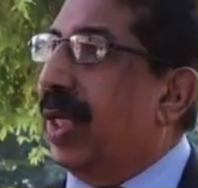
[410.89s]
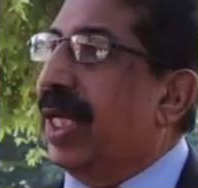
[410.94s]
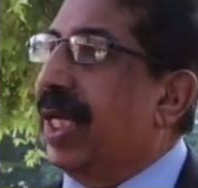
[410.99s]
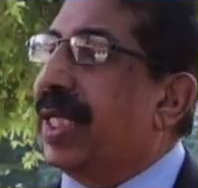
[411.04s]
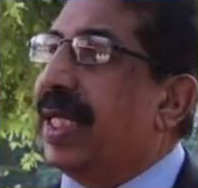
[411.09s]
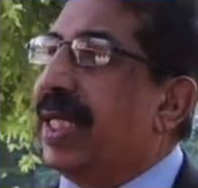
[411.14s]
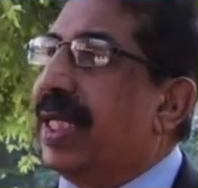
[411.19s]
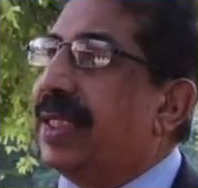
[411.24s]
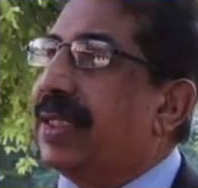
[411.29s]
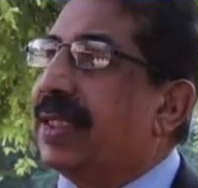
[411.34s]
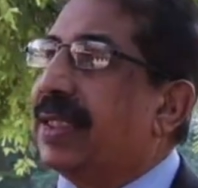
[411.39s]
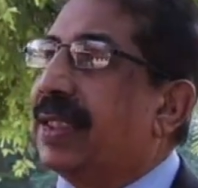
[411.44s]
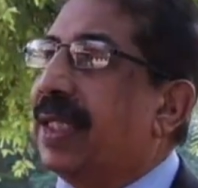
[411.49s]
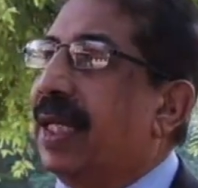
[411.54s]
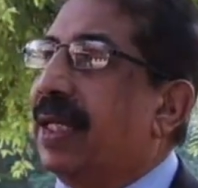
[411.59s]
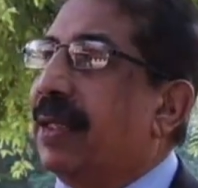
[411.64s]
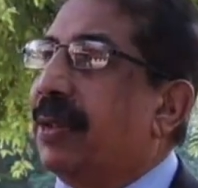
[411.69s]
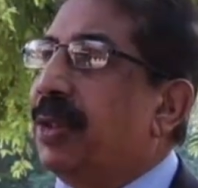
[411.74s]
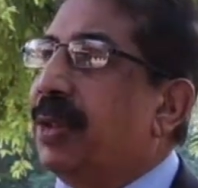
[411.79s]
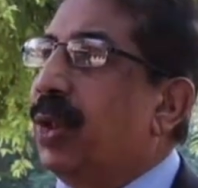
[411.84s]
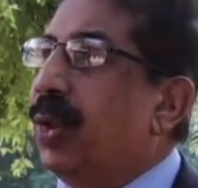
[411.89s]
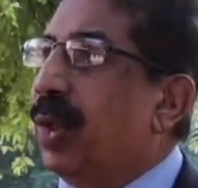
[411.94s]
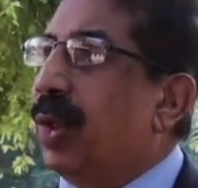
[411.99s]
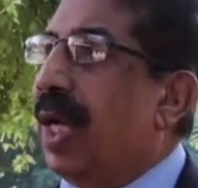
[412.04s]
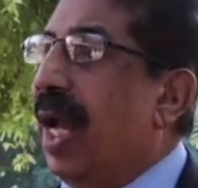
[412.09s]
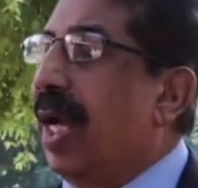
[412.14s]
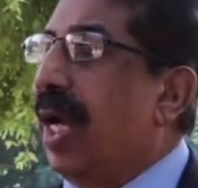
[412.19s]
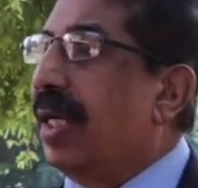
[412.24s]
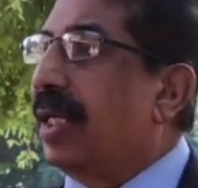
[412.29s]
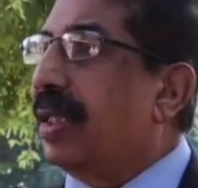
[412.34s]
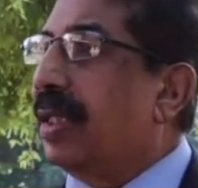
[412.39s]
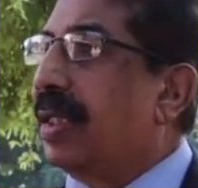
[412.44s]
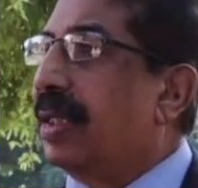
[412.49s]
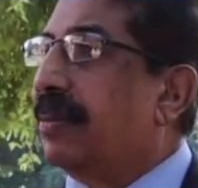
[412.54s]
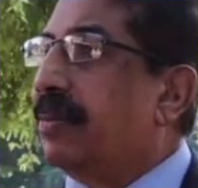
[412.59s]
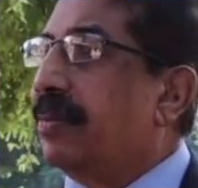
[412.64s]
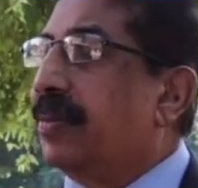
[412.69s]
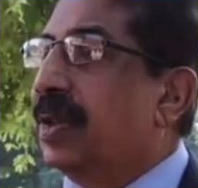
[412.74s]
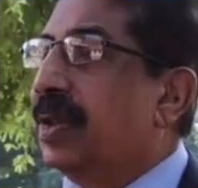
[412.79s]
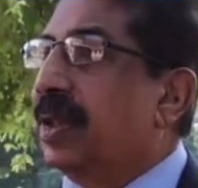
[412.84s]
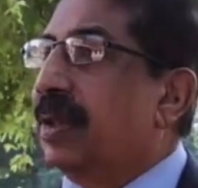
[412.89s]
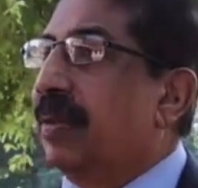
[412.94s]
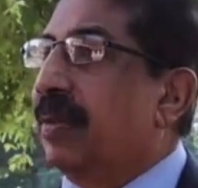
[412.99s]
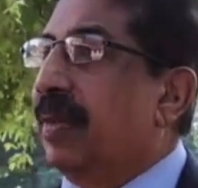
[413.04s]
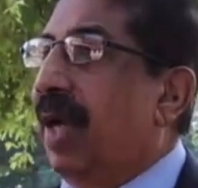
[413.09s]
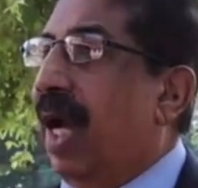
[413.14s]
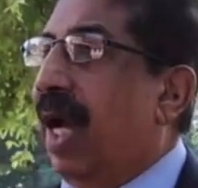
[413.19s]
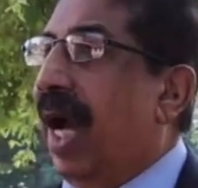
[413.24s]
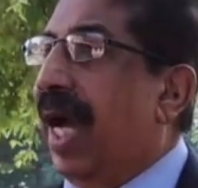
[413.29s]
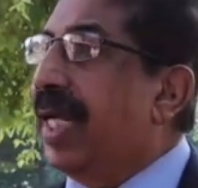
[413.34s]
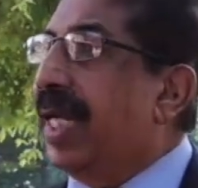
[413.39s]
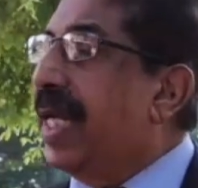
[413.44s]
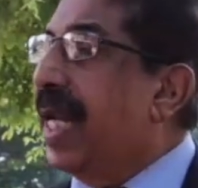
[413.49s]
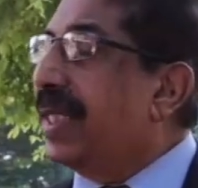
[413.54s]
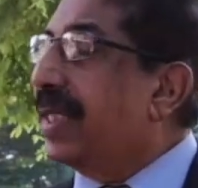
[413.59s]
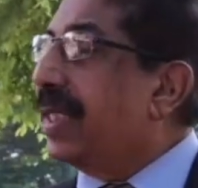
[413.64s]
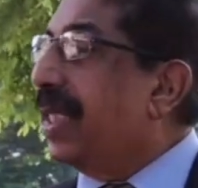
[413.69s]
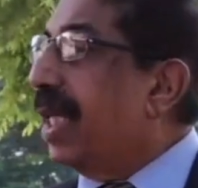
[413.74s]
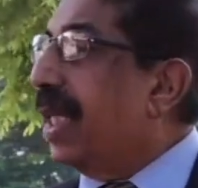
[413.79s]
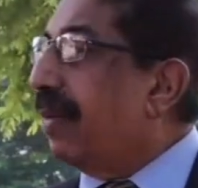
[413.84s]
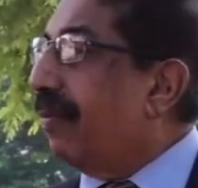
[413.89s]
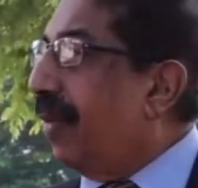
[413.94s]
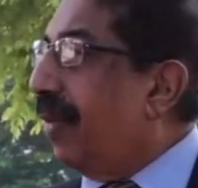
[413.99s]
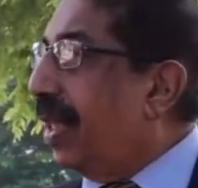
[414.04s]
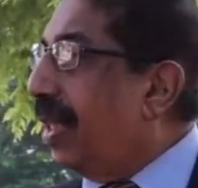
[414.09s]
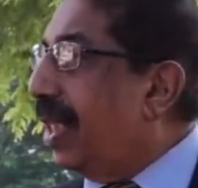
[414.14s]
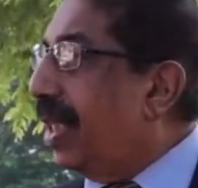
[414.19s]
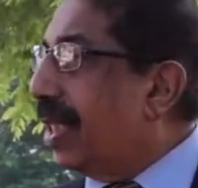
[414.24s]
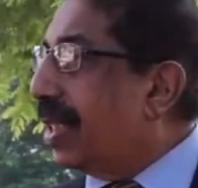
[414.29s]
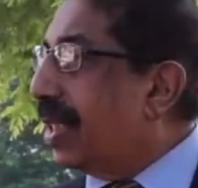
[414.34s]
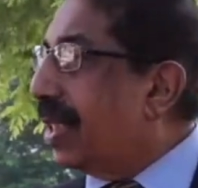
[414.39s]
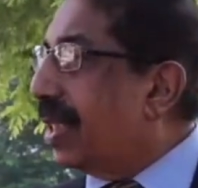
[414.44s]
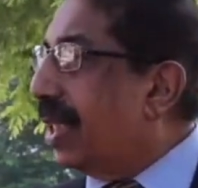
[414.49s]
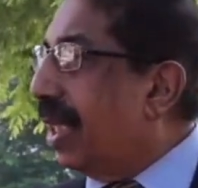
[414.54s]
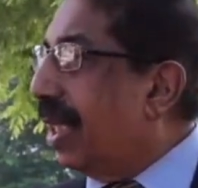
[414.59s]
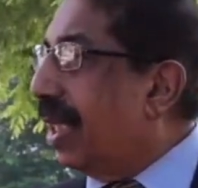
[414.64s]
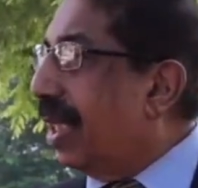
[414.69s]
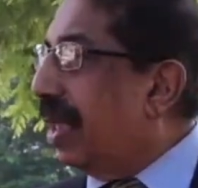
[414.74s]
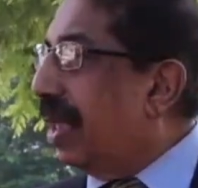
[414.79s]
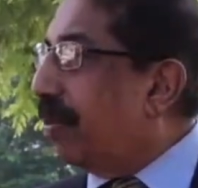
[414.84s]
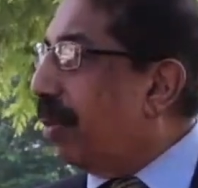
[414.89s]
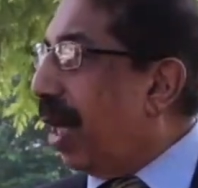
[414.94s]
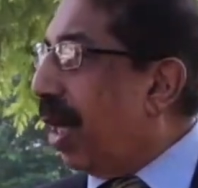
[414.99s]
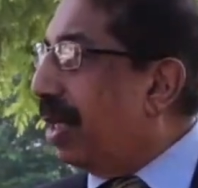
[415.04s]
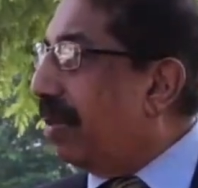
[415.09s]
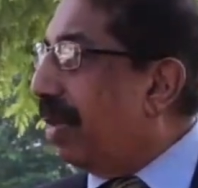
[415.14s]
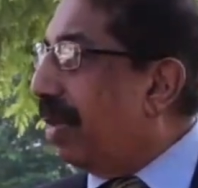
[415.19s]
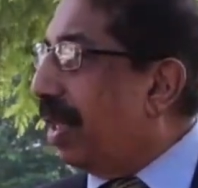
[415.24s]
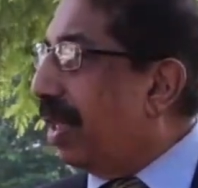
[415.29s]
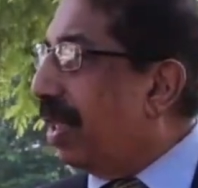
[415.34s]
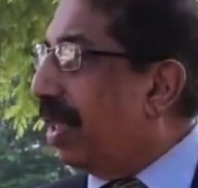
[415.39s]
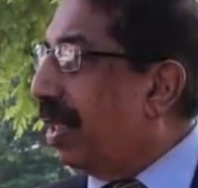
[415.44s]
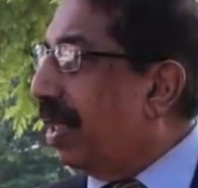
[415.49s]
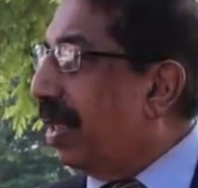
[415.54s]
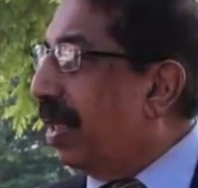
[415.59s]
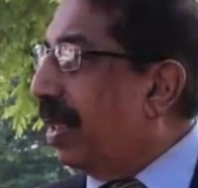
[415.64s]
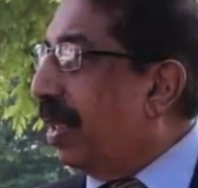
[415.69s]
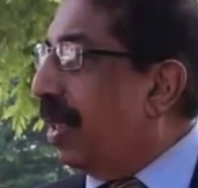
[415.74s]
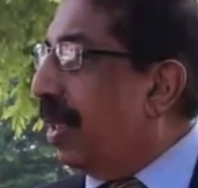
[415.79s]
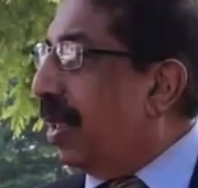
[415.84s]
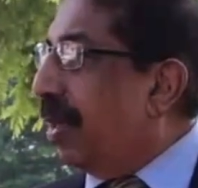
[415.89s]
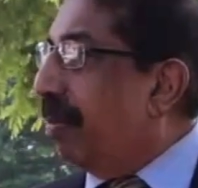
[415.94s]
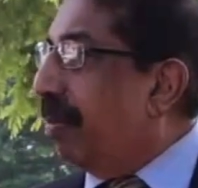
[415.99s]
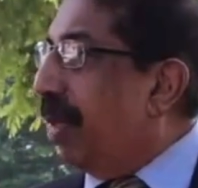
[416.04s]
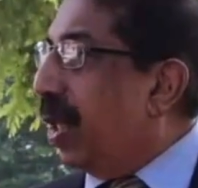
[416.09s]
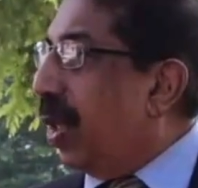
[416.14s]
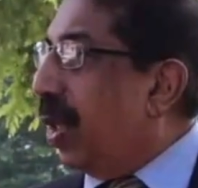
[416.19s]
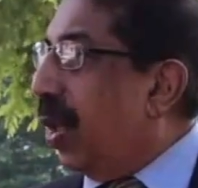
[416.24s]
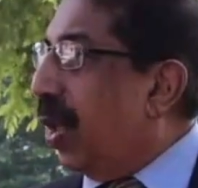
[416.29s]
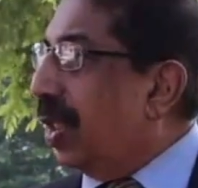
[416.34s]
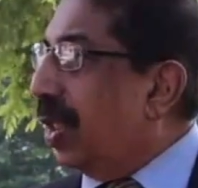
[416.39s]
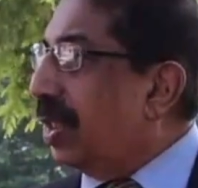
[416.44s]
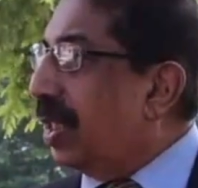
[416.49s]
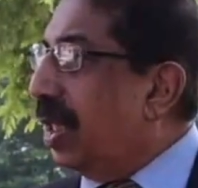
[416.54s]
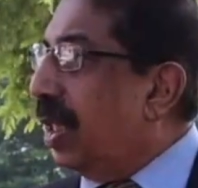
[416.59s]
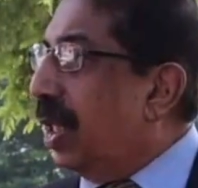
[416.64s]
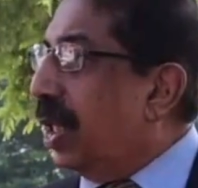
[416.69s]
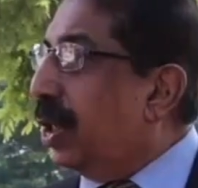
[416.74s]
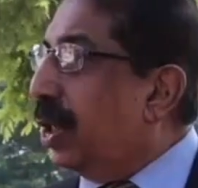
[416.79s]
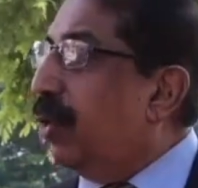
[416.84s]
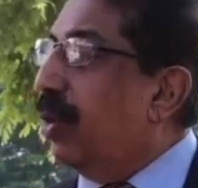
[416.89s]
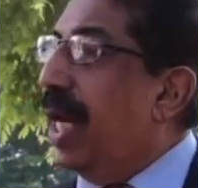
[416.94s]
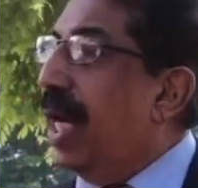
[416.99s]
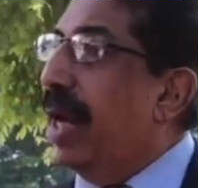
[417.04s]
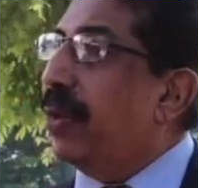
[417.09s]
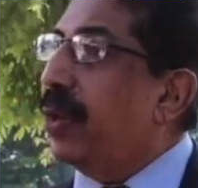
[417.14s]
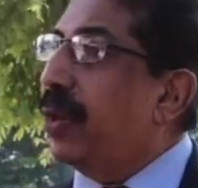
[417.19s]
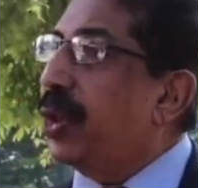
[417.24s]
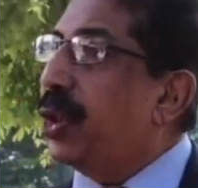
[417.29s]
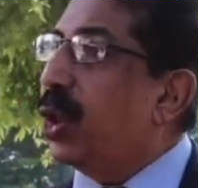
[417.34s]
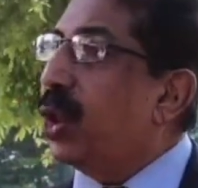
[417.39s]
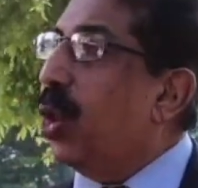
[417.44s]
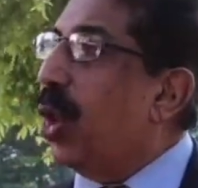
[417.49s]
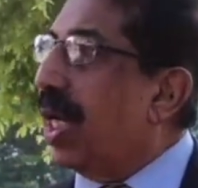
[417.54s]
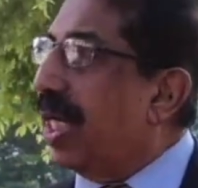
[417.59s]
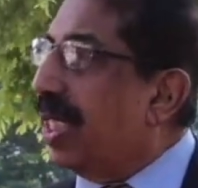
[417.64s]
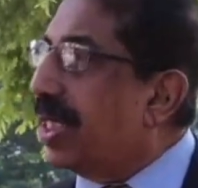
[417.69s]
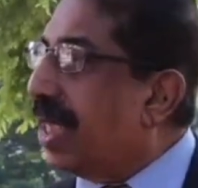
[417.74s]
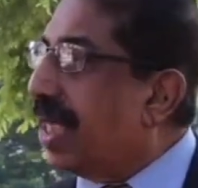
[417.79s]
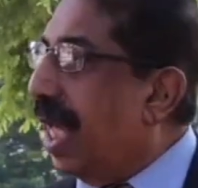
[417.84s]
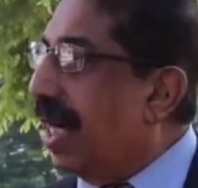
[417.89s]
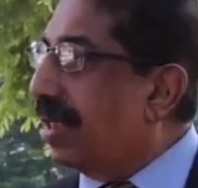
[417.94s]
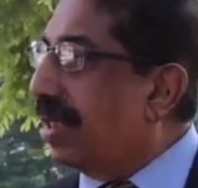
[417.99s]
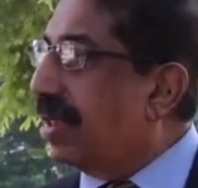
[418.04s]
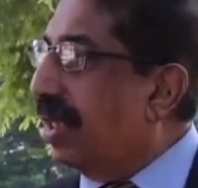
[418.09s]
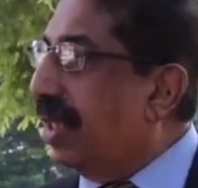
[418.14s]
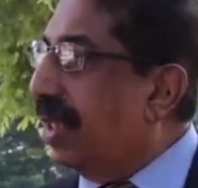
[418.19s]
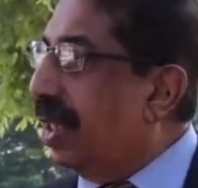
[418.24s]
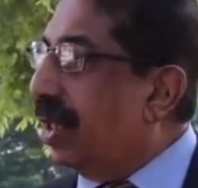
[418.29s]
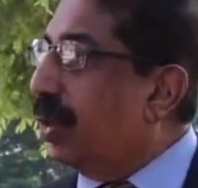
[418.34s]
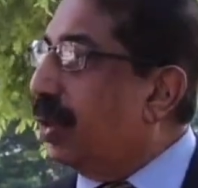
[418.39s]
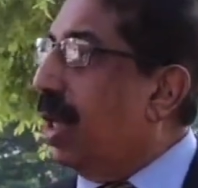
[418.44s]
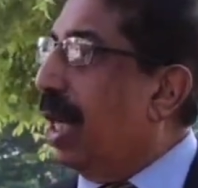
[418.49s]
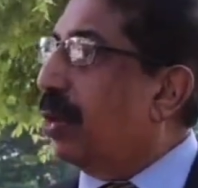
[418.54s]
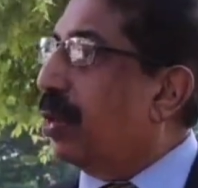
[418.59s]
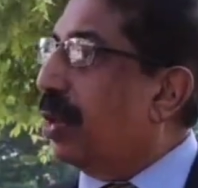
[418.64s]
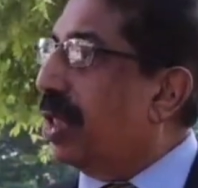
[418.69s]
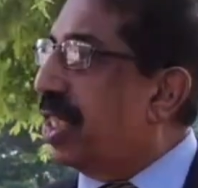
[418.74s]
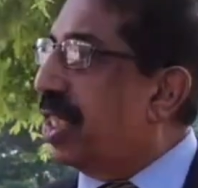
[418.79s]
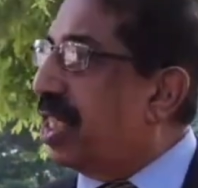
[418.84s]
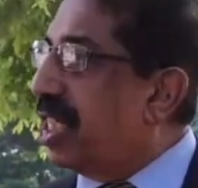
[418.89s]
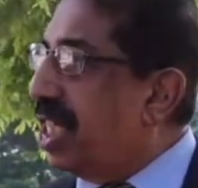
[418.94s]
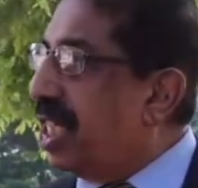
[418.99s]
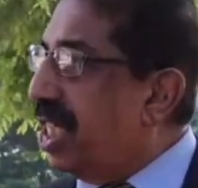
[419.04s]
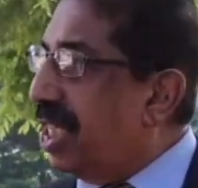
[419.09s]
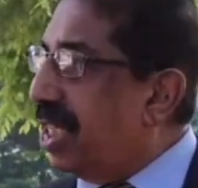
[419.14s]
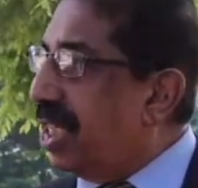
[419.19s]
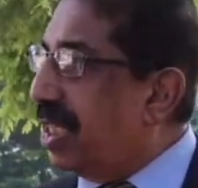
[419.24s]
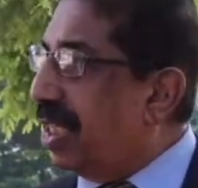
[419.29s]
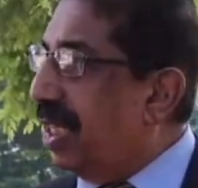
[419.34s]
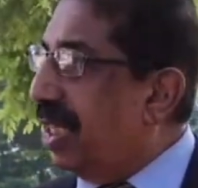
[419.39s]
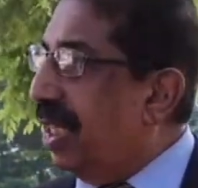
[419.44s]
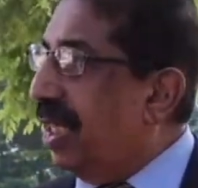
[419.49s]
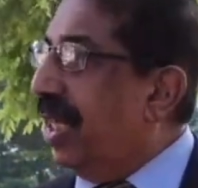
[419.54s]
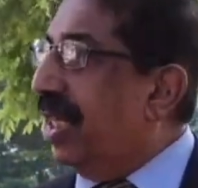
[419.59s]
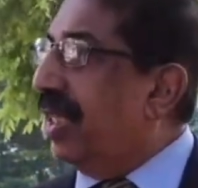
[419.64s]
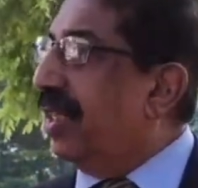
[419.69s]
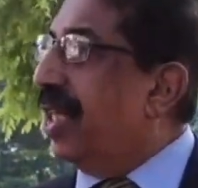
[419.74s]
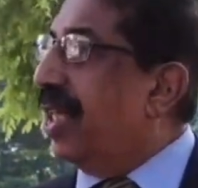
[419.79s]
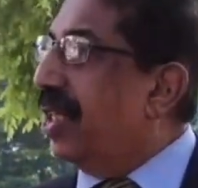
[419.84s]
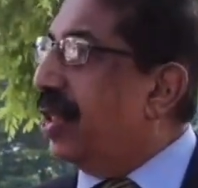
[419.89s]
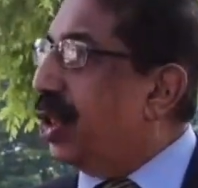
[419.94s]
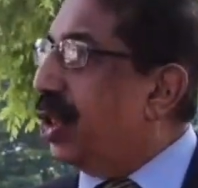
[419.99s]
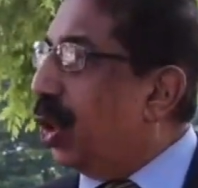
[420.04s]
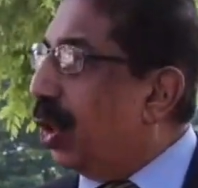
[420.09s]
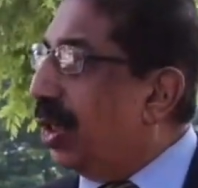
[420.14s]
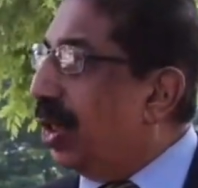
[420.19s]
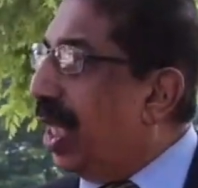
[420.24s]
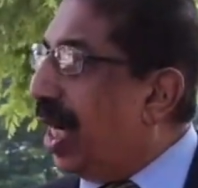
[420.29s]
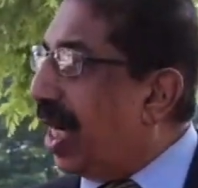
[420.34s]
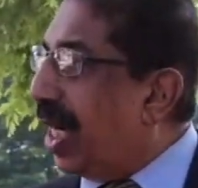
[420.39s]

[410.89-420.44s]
So it is, you can't do hide and seek with this appointment, because you will have to show results. You have to teach, then